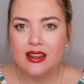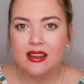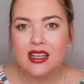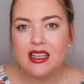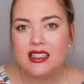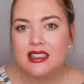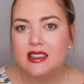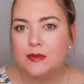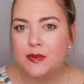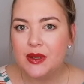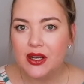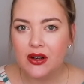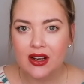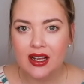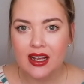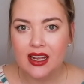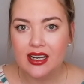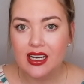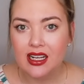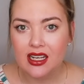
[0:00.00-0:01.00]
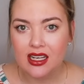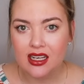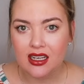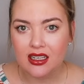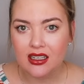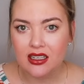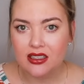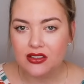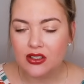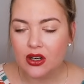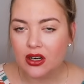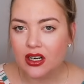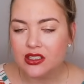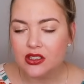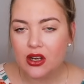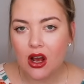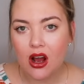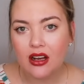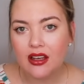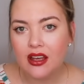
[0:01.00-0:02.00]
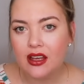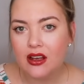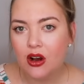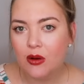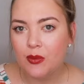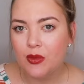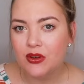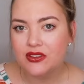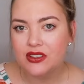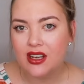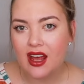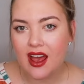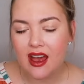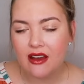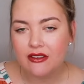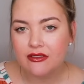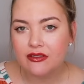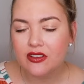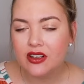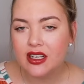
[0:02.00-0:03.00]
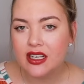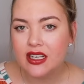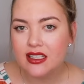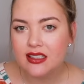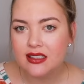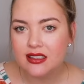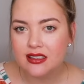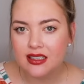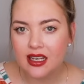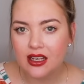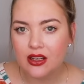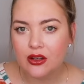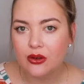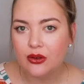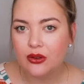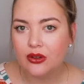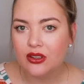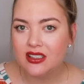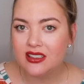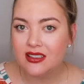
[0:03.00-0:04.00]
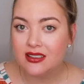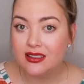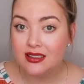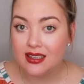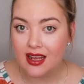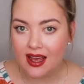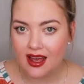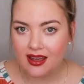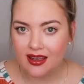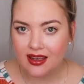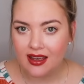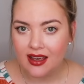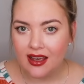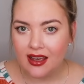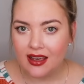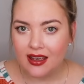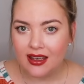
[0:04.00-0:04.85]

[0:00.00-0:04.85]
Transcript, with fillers: This spirit and Ian started talking almost every single day.